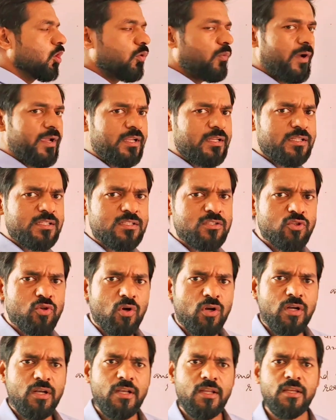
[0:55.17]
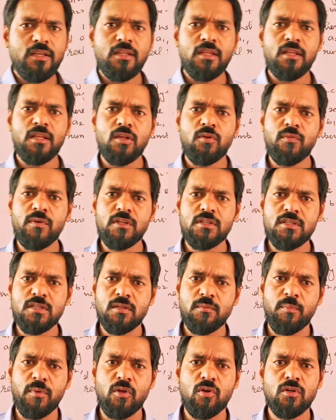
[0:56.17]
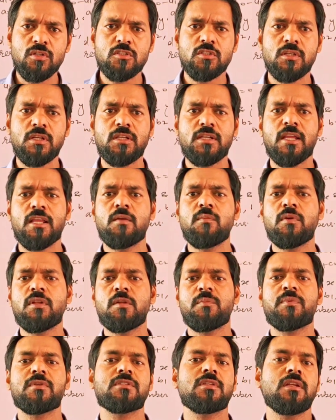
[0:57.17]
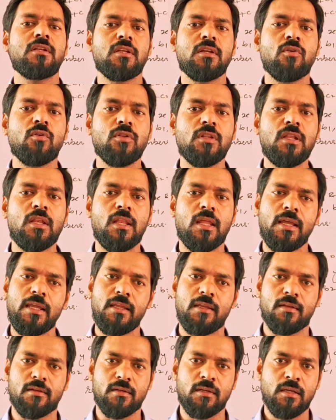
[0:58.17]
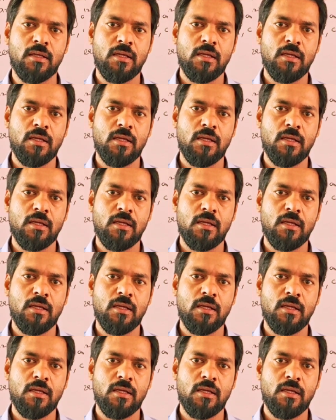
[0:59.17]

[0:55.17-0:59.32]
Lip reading: Why it is called linear equation? Because it can be represented on the line.